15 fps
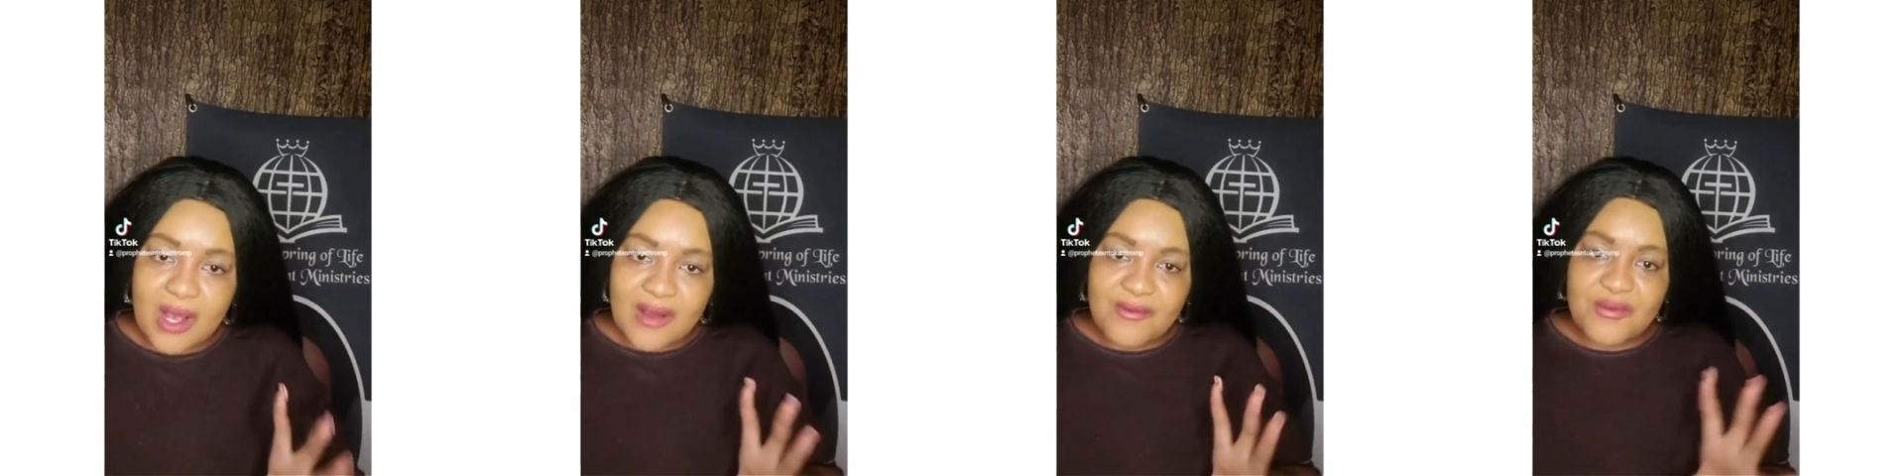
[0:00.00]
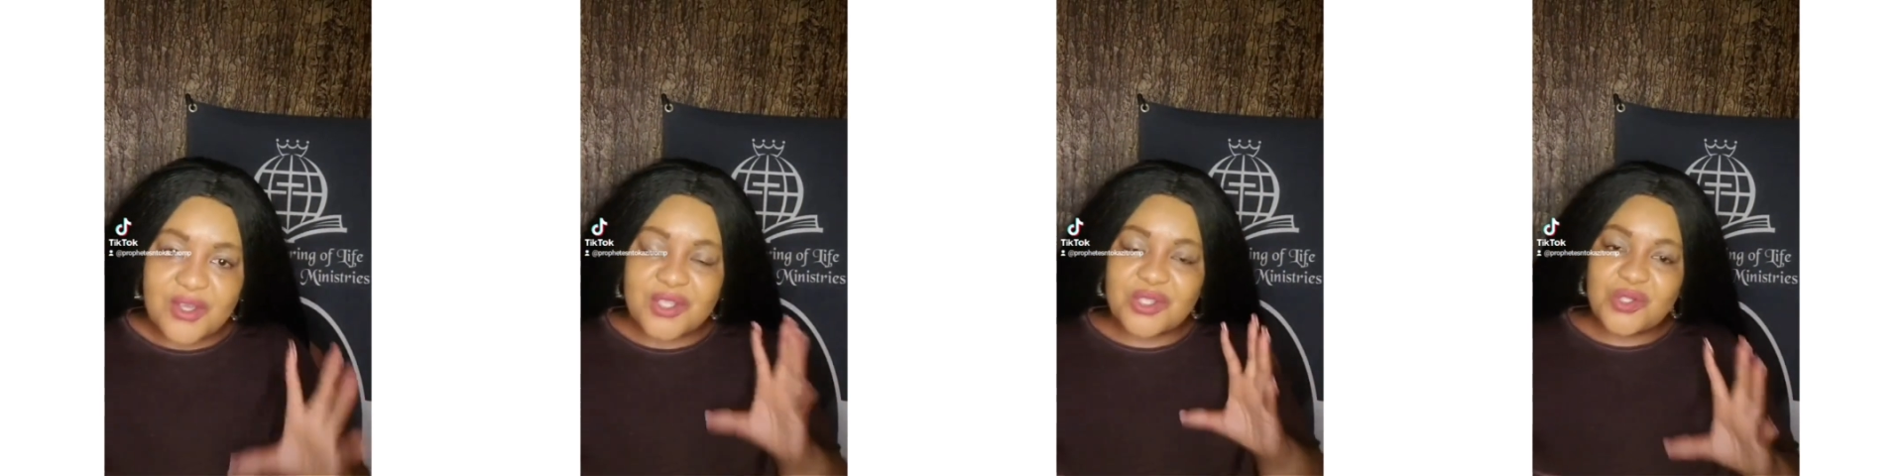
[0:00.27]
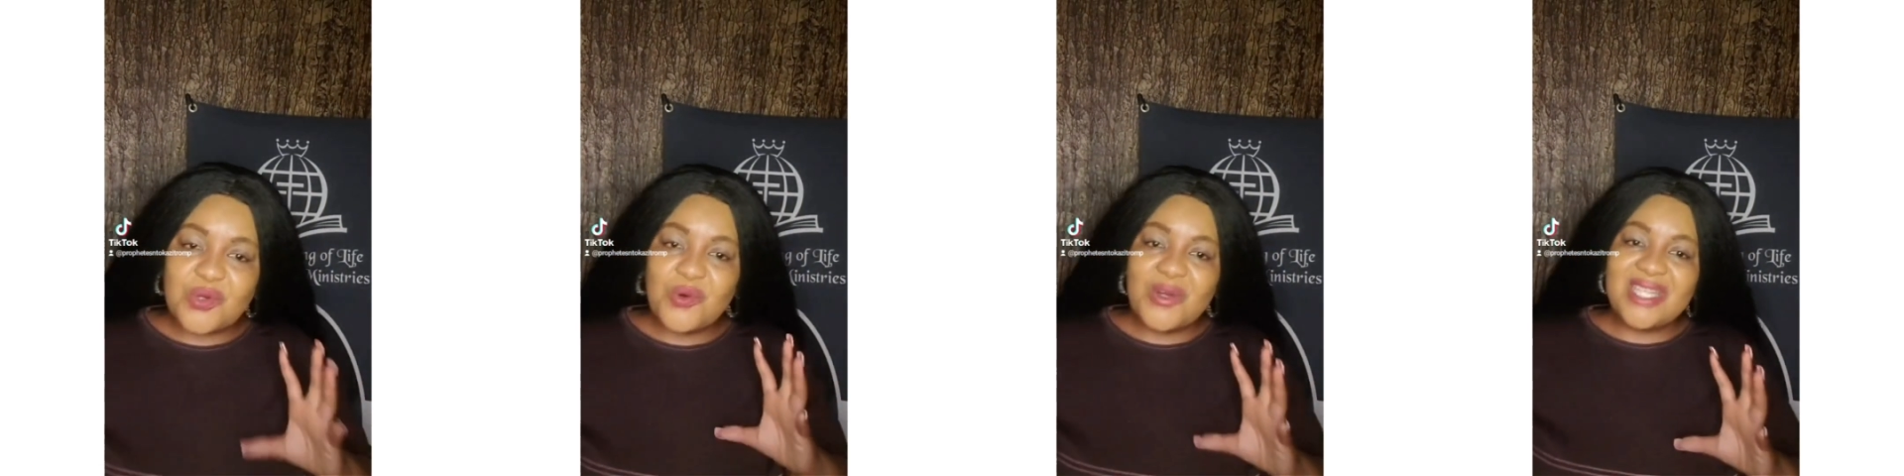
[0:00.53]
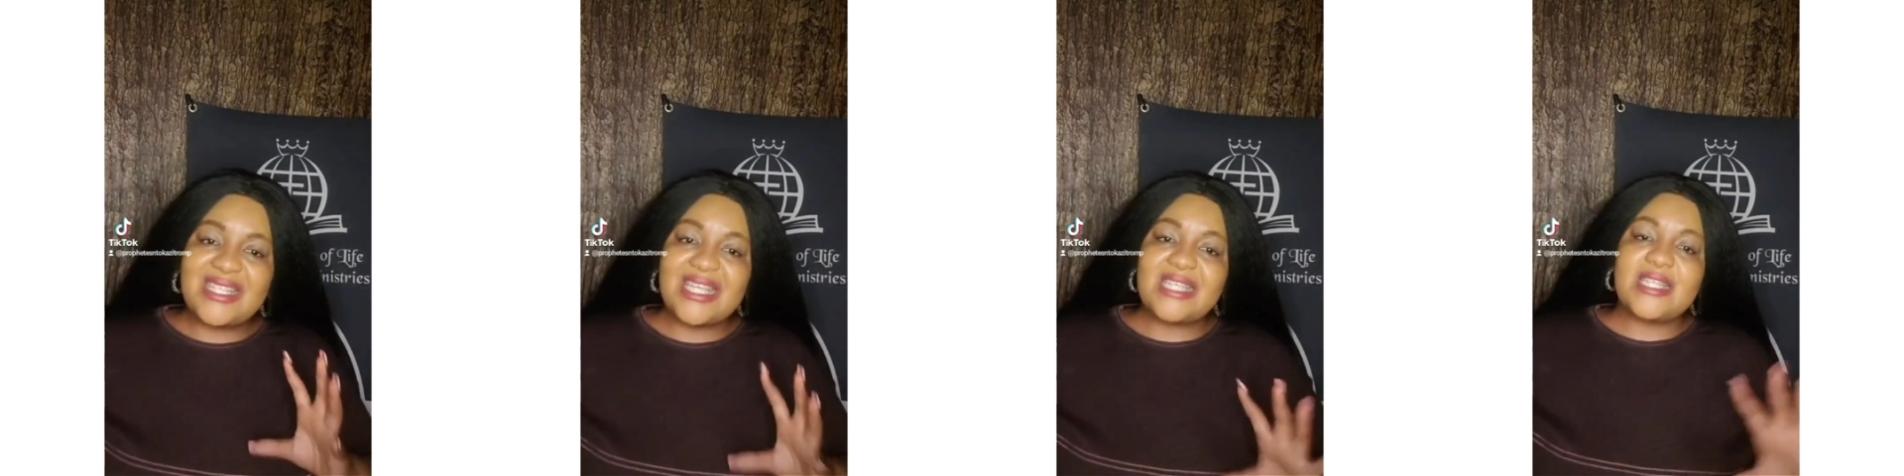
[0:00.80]
verse 2,
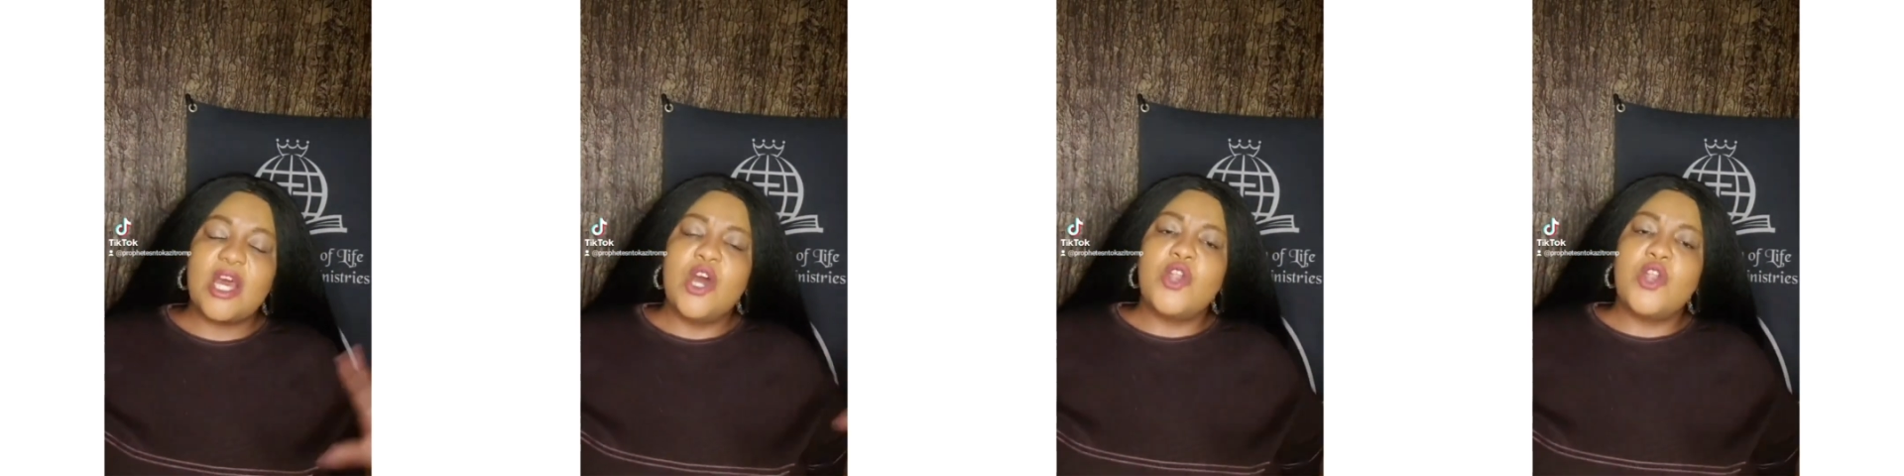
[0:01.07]
it says,